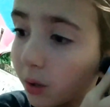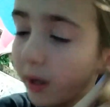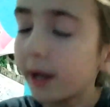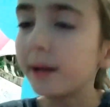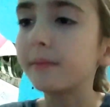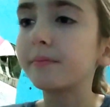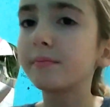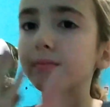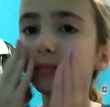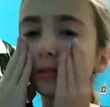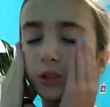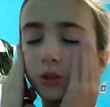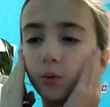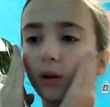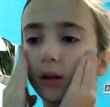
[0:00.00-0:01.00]
Okay,
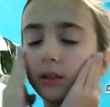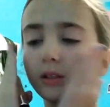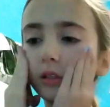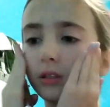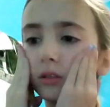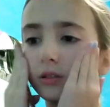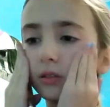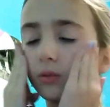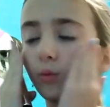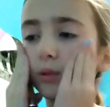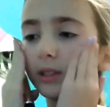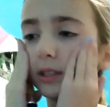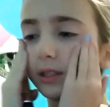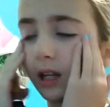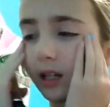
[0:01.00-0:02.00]
so
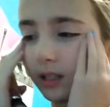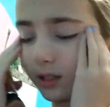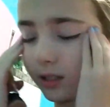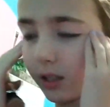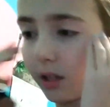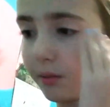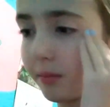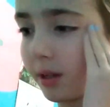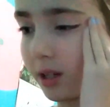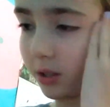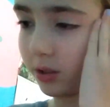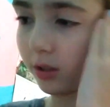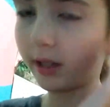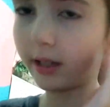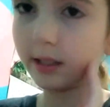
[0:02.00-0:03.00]
once that is done, my
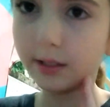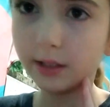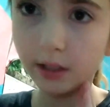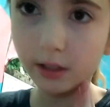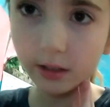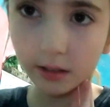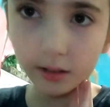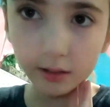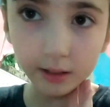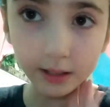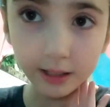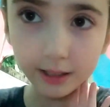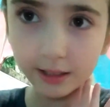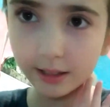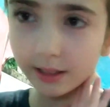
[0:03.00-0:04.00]
under eye concealer
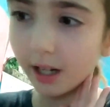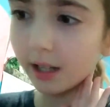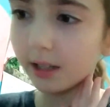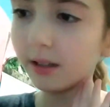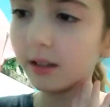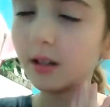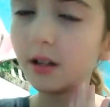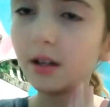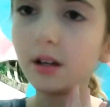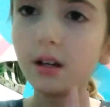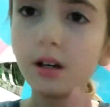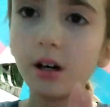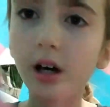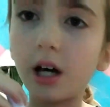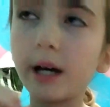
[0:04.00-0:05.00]
is done.
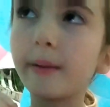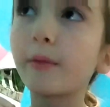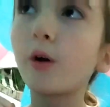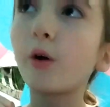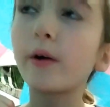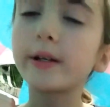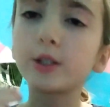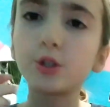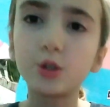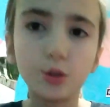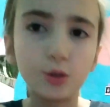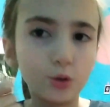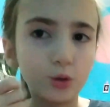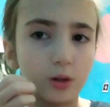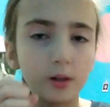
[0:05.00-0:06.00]
I'm going
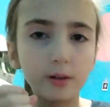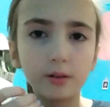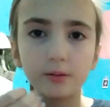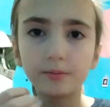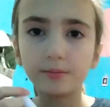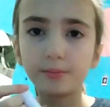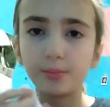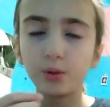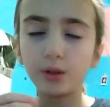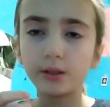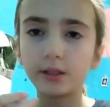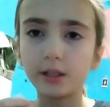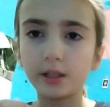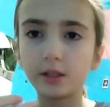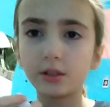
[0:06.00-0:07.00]
to put
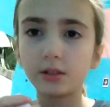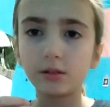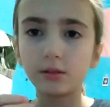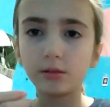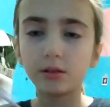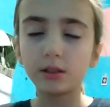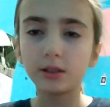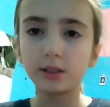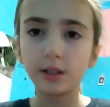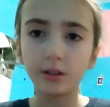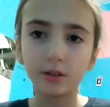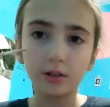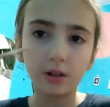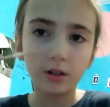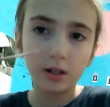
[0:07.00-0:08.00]

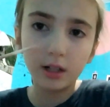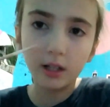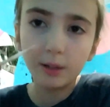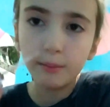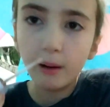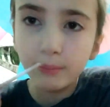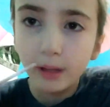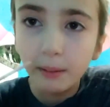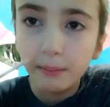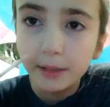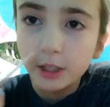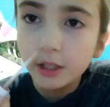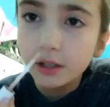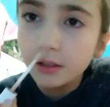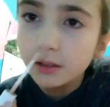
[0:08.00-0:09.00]
concealer on any of my
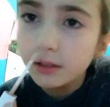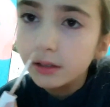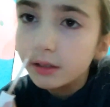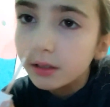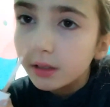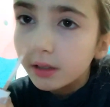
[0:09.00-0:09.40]
blemishes,